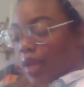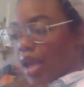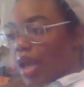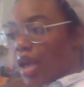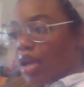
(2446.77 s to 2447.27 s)

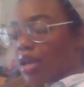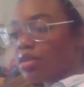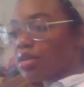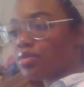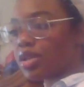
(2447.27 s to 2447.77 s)
And
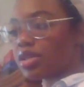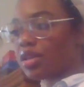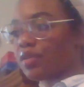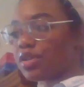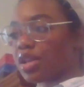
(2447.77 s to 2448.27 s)
I'm trying to
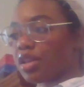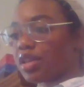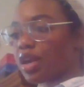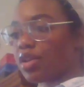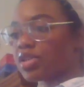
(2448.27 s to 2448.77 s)
see if there's
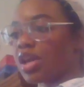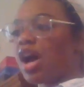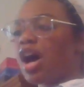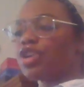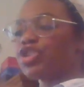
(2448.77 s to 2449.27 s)
anything else.
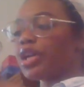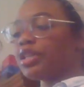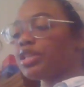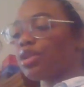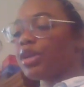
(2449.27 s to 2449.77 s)
I'll try to
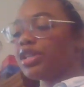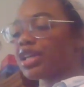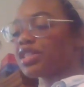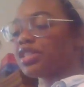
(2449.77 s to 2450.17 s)
list all my decks